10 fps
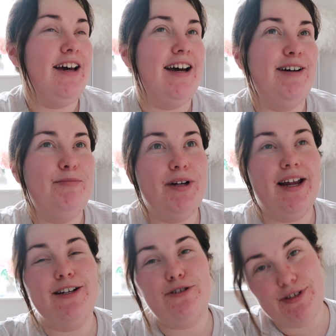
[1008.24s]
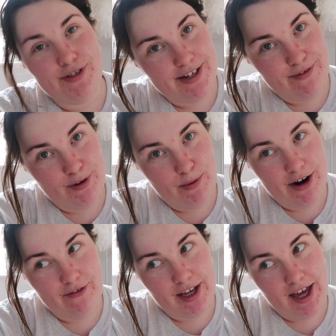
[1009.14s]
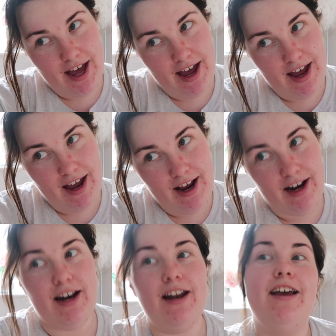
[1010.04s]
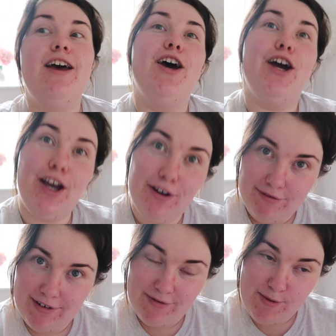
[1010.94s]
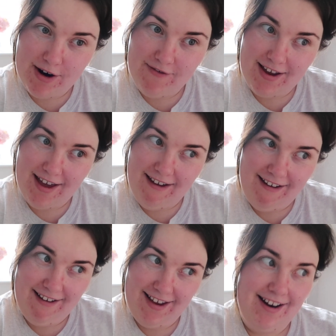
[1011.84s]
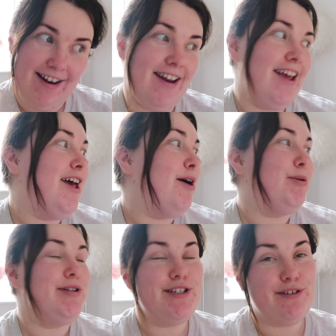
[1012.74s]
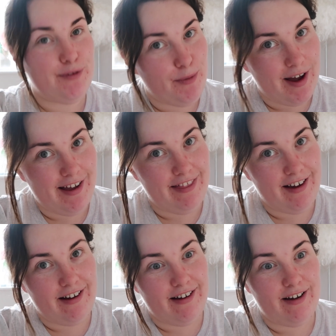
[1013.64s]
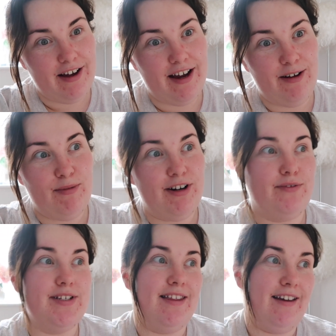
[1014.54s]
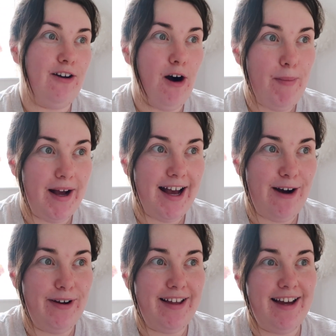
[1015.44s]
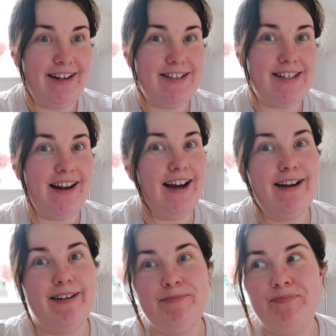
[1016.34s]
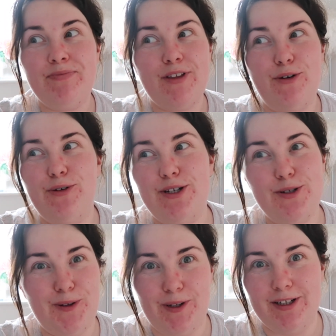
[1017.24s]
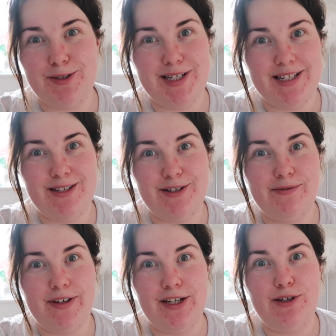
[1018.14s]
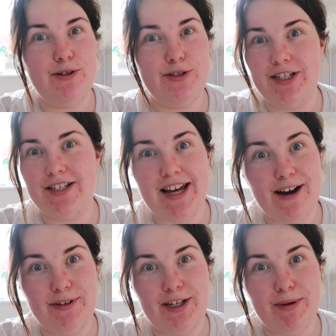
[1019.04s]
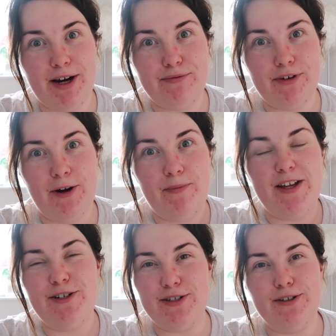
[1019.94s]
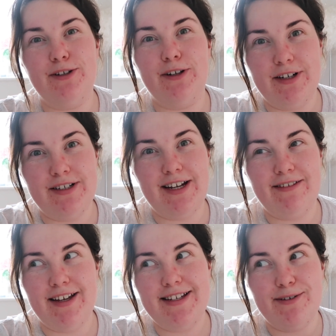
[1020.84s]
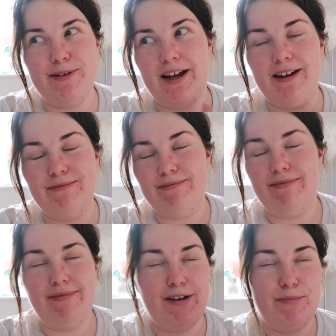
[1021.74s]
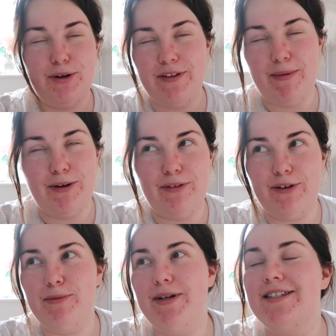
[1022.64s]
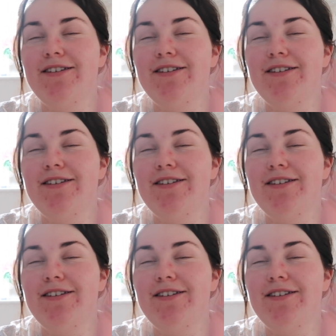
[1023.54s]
but like dust everywhere again, hoover everywhere again, put stuff away that we'd obviously then got back out again. So like all your toiletries and stuff that you usually just have in your bathroom, they just look cluttered, don't they? So we like put them in all the cupboards.